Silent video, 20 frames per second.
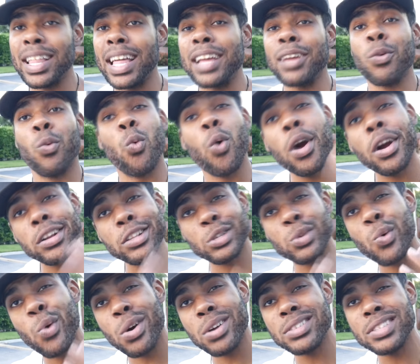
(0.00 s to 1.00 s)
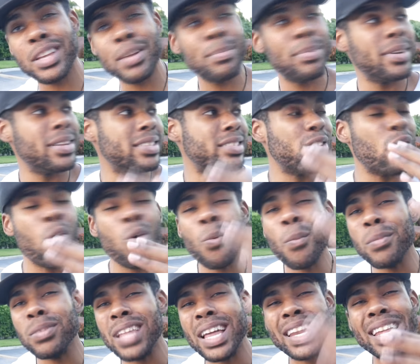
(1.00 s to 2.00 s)
Like, work towards it, but don't
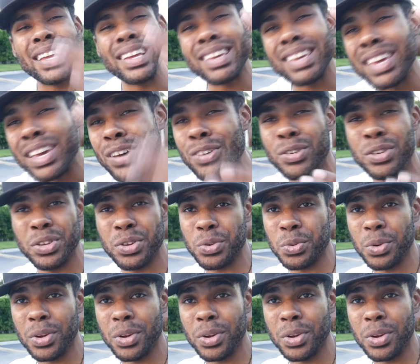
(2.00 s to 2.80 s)
let it kill you.